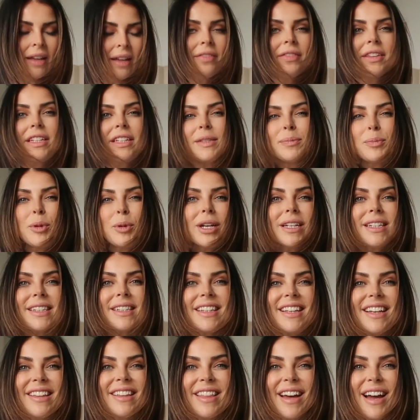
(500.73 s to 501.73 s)
this
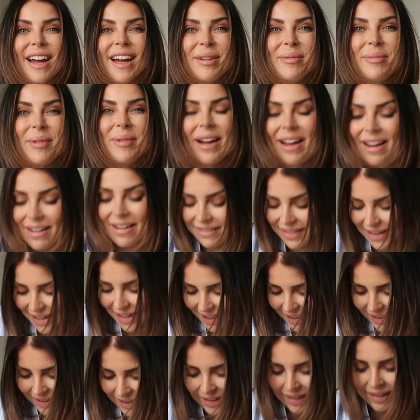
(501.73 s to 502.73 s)
bracelet that I'm
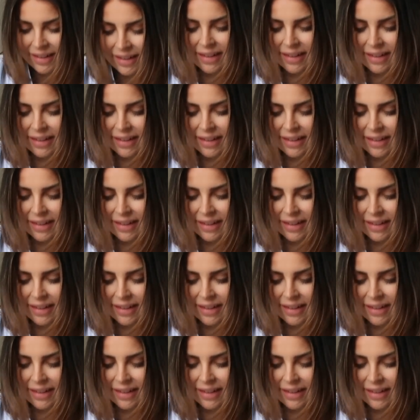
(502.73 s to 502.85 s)
wearing,